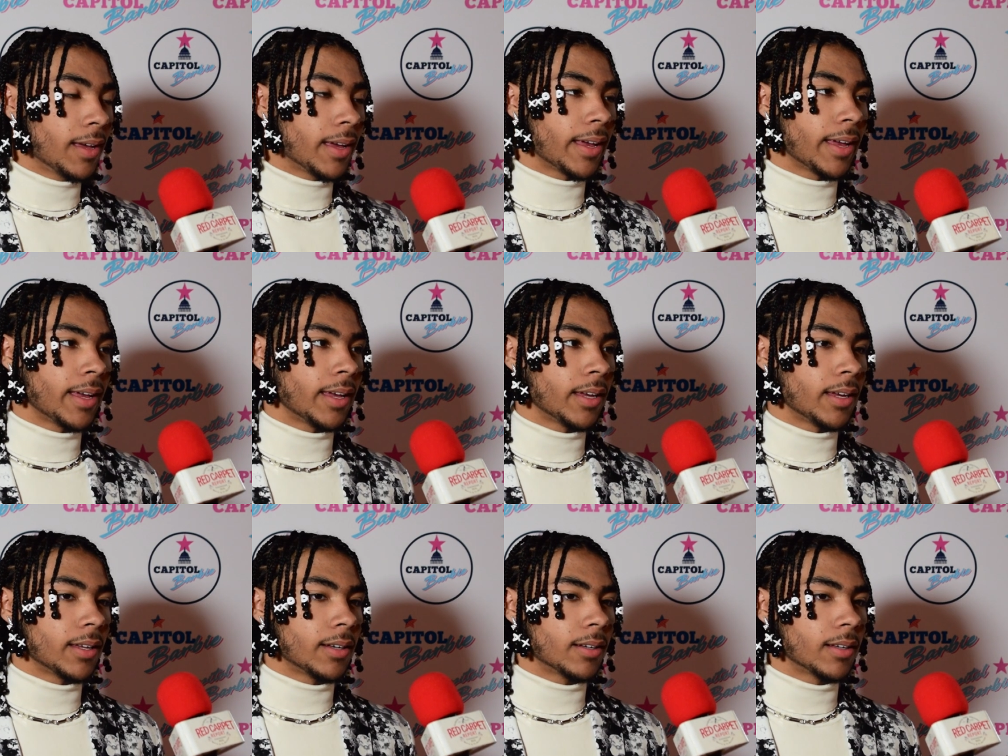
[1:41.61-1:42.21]

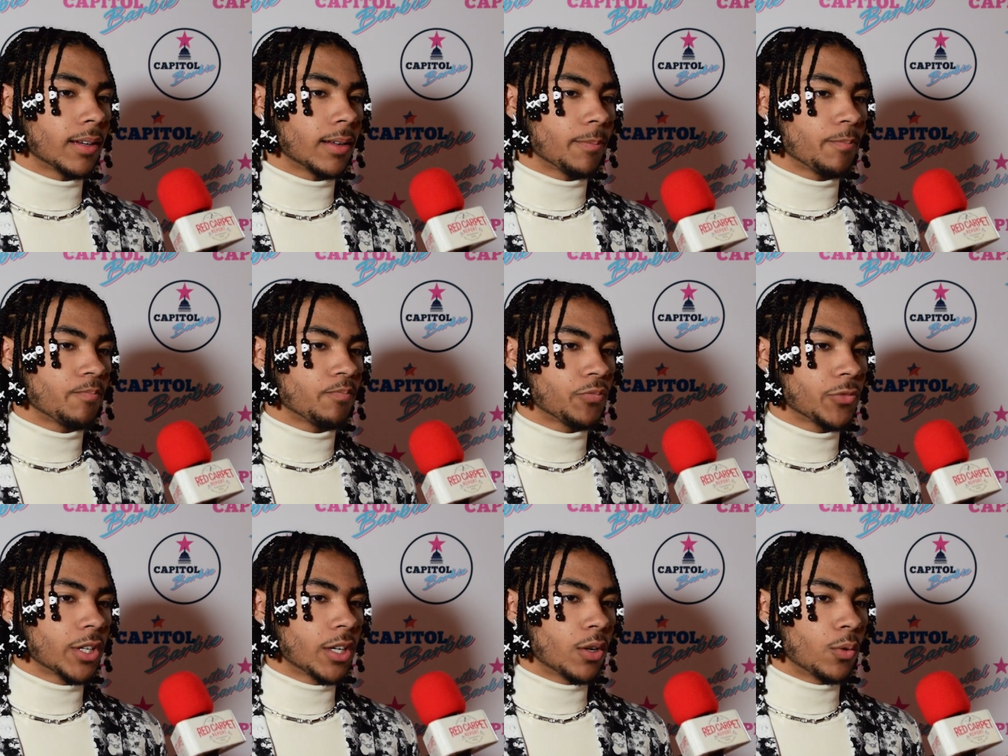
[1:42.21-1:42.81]
And
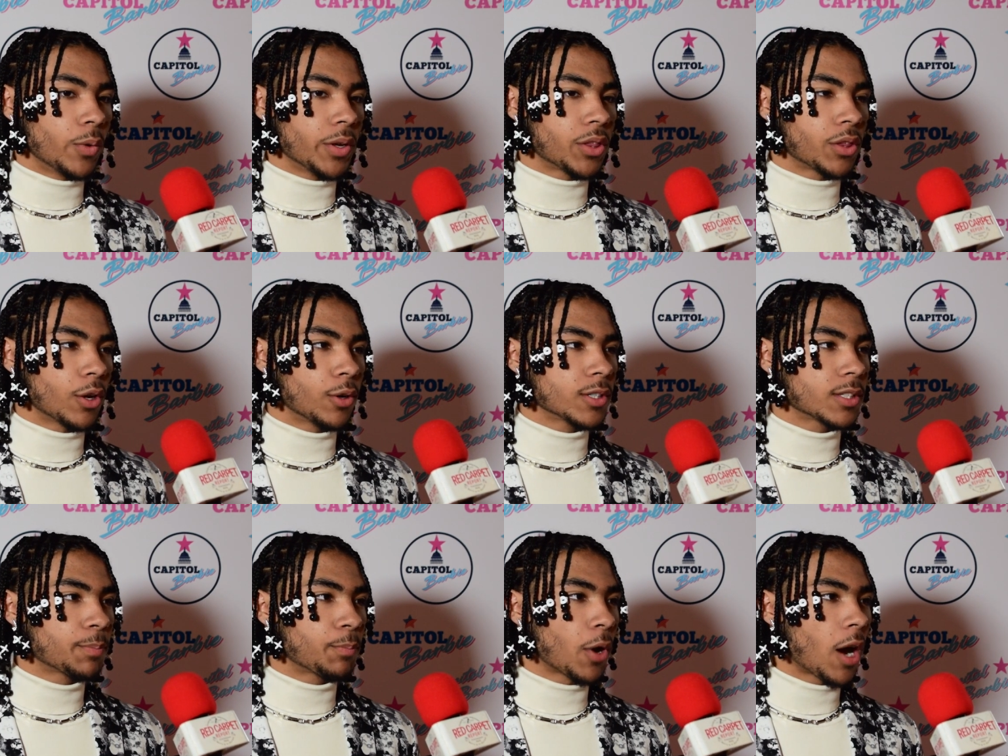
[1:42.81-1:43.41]
with
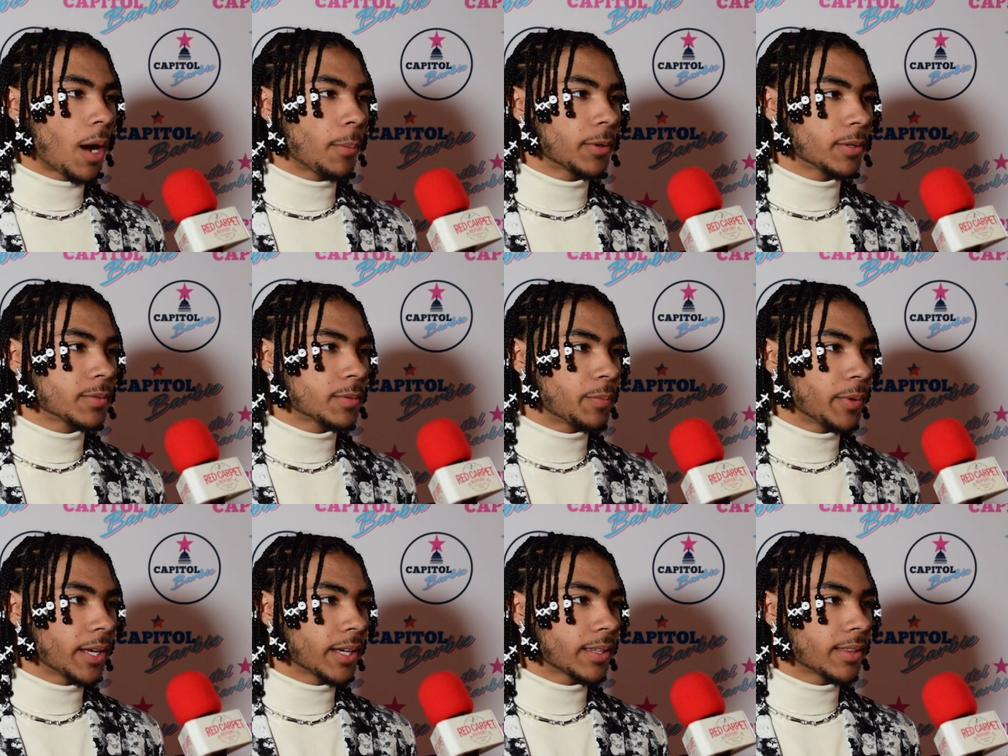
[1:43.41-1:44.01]
those problems
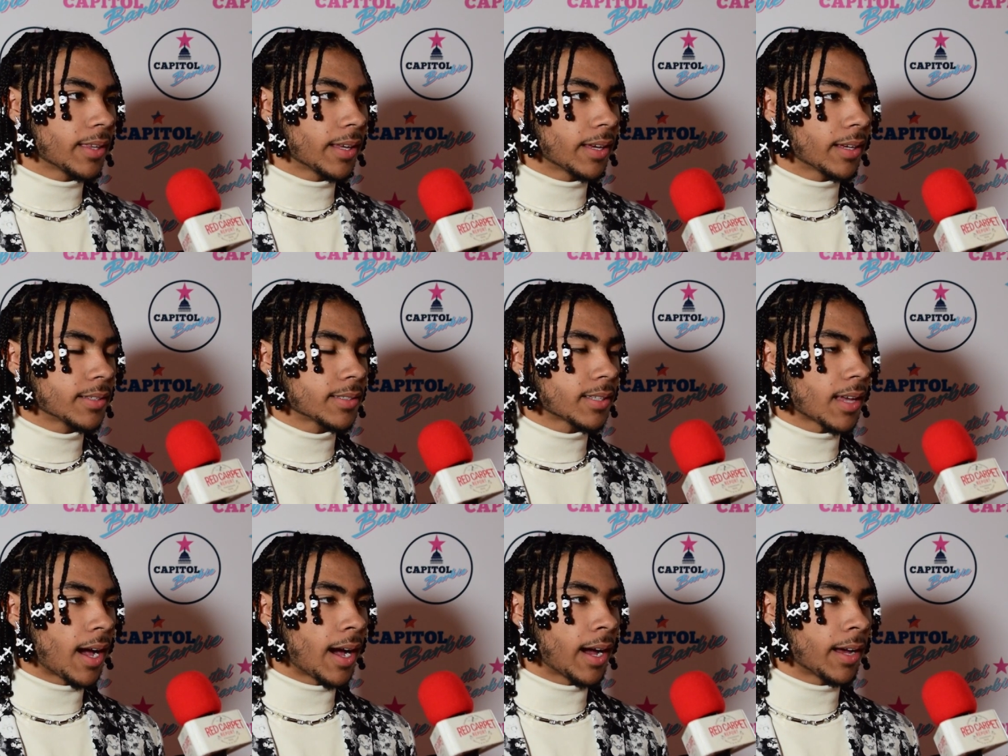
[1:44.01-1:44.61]
being
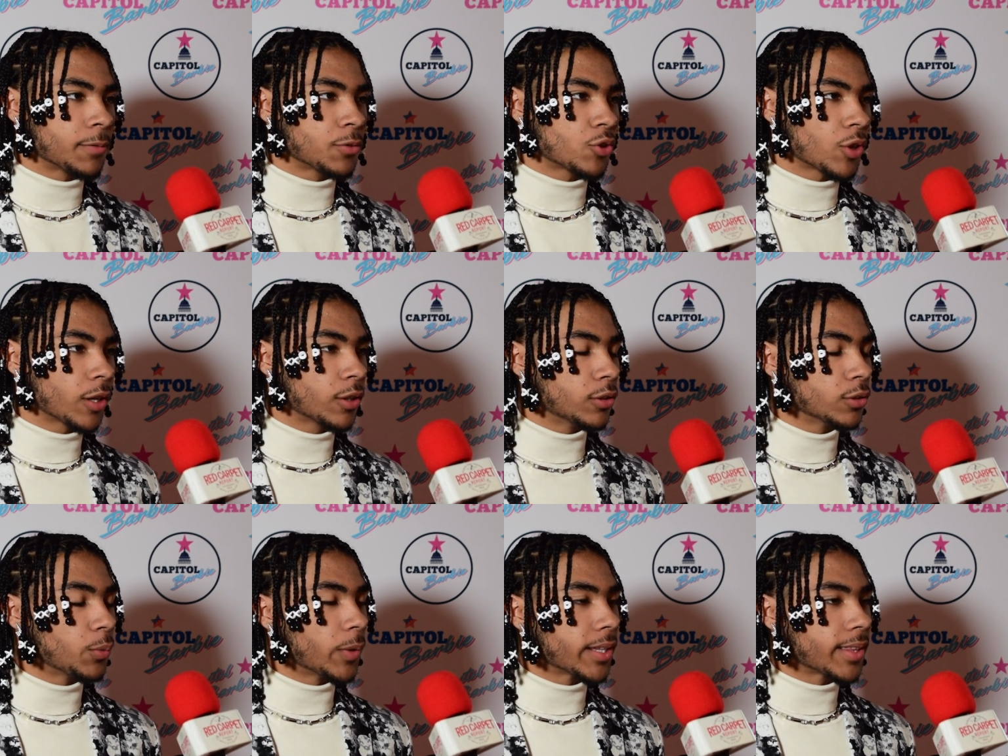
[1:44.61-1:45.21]
things I've
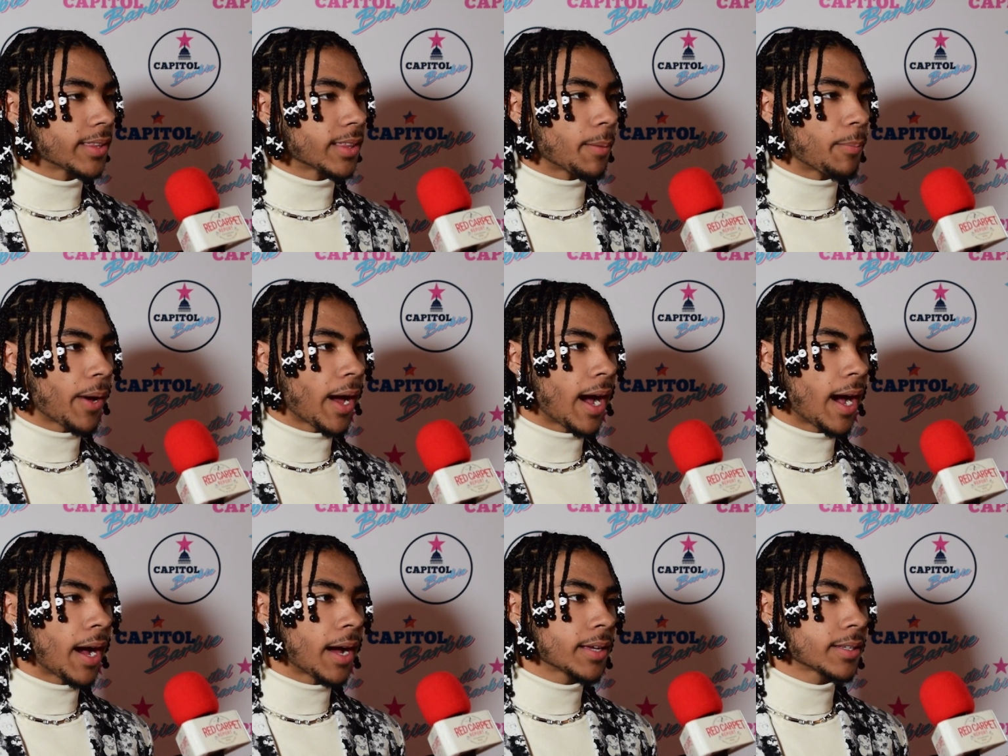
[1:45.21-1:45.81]
struggled with in the
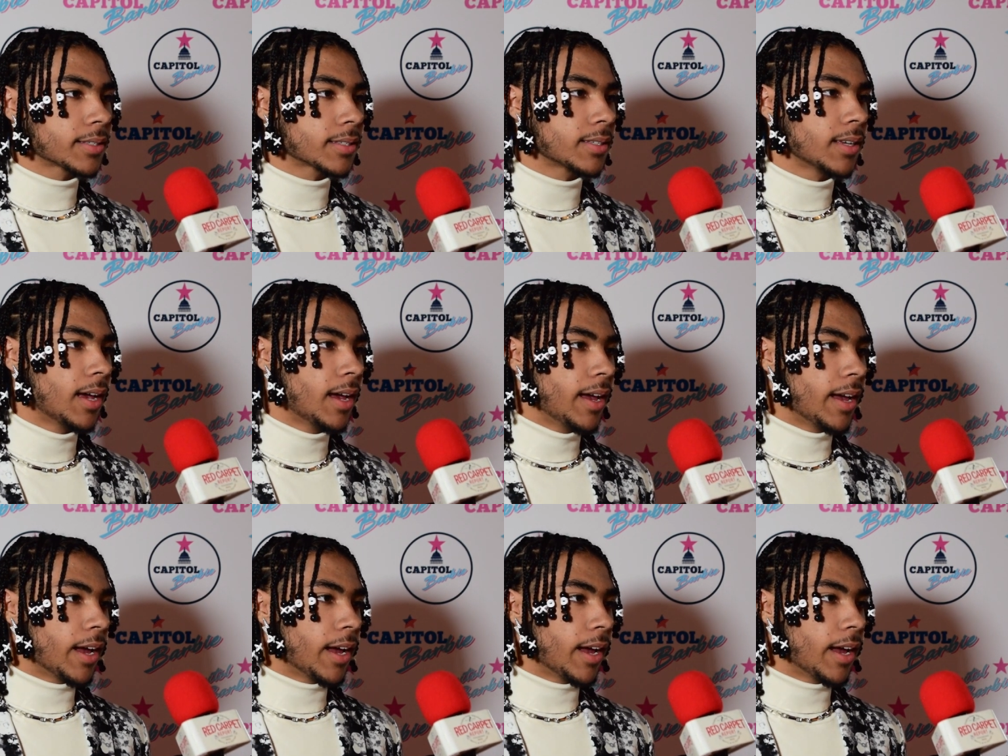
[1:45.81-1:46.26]
past,